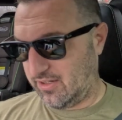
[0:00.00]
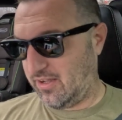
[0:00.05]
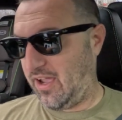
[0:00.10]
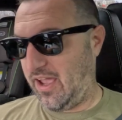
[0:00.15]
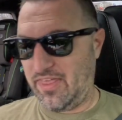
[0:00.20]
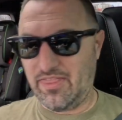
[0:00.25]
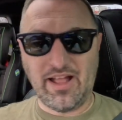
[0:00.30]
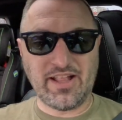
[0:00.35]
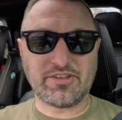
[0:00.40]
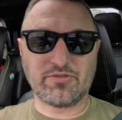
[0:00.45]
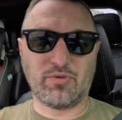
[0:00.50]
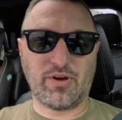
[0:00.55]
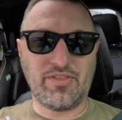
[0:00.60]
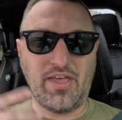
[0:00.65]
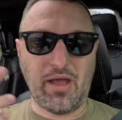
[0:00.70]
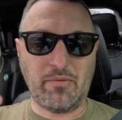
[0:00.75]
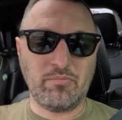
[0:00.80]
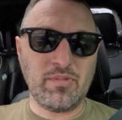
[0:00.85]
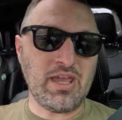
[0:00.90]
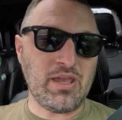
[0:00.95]
And that's where
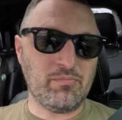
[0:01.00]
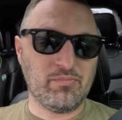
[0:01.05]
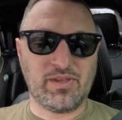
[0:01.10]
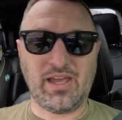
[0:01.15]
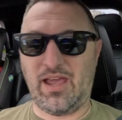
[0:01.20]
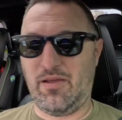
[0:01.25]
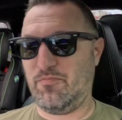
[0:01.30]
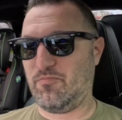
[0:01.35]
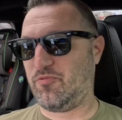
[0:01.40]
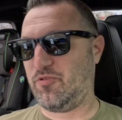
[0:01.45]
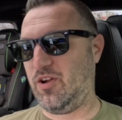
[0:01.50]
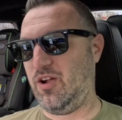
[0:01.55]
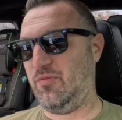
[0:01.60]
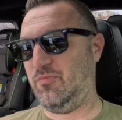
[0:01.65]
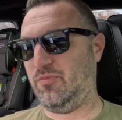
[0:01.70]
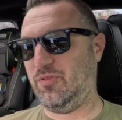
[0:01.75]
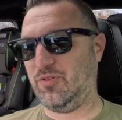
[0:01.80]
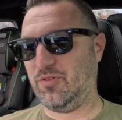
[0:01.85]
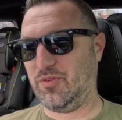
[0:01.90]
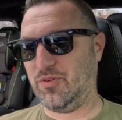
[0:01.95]
that meme came
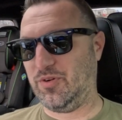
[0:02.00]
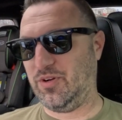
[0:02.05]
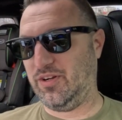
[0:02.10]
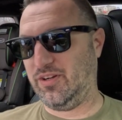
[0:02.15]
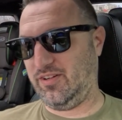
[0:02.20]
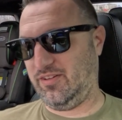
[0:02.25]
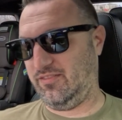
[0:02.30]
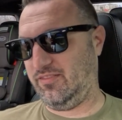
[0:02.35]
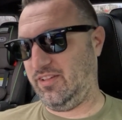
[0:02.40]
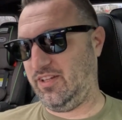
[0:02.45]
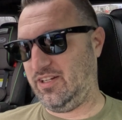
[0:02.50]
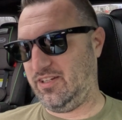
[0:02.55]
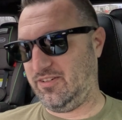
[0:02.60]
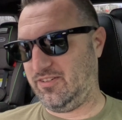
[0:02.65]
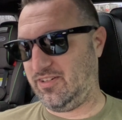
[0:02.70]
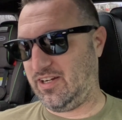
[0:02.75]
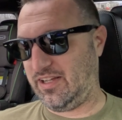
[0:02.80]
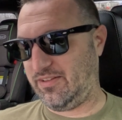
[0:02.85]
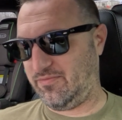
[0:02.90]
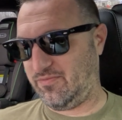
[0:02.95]
from, where, you
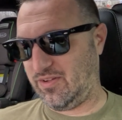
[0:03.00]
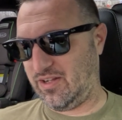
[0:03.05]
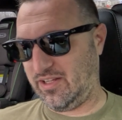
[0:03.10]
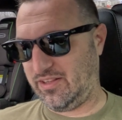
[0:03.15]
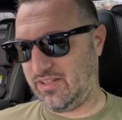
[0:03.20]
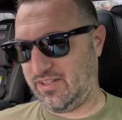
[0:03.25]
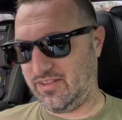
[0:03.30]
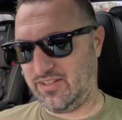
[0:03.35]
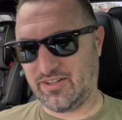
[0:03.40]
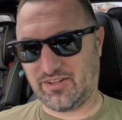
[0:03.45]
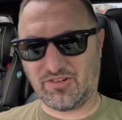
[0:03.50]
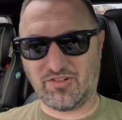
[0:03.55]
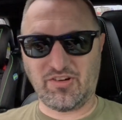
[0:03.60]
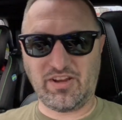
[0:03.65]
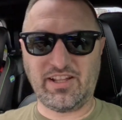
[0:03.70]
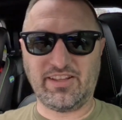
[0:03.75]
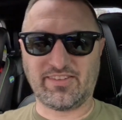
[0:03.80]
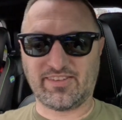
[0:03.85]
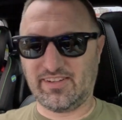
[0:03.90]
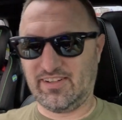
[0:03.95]
know, I did the
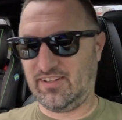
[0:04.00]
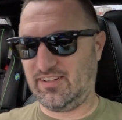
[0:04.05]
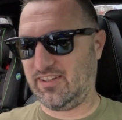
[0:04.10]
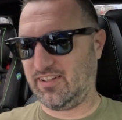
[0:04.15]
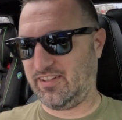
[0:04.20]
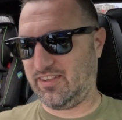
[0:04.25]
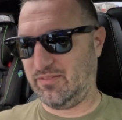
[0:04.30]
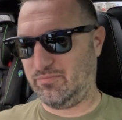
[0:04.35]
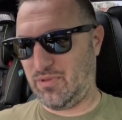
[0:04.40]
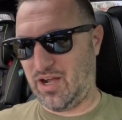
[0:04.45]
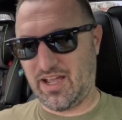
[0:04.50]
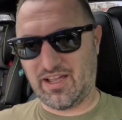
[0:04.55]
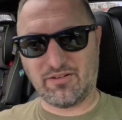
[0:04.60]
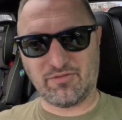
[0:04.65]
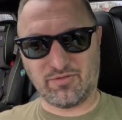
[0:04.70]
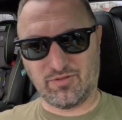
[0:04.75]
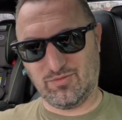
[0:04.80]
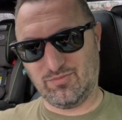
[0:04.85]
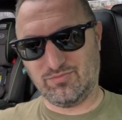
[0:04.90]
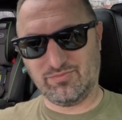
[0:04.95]
Creed song and the Mike
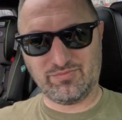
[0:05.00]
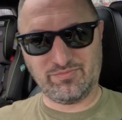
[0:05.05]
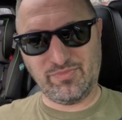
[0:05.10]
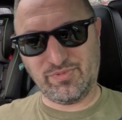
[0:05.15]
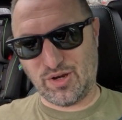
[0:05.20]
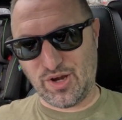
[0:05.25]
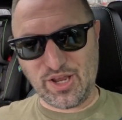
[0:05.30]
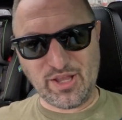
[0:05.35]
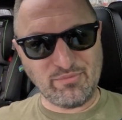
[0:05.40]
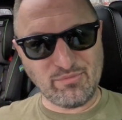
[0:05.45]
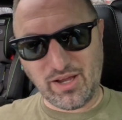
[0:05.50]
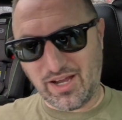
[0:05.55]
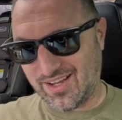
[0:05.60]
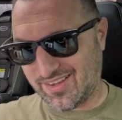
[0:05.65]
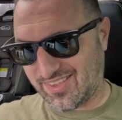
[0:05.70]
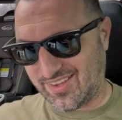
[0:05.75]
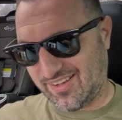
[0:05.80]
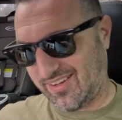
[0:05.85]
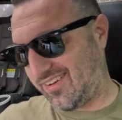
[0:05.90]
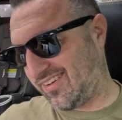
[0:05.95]
from Breaking
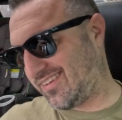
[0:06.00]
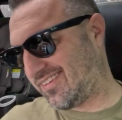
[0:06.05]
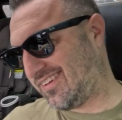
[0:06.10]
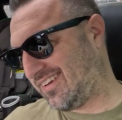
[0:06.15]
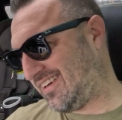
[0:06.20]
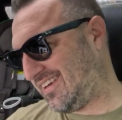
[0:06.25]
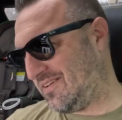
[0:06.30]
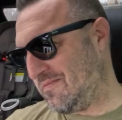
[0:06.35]
Bad thing.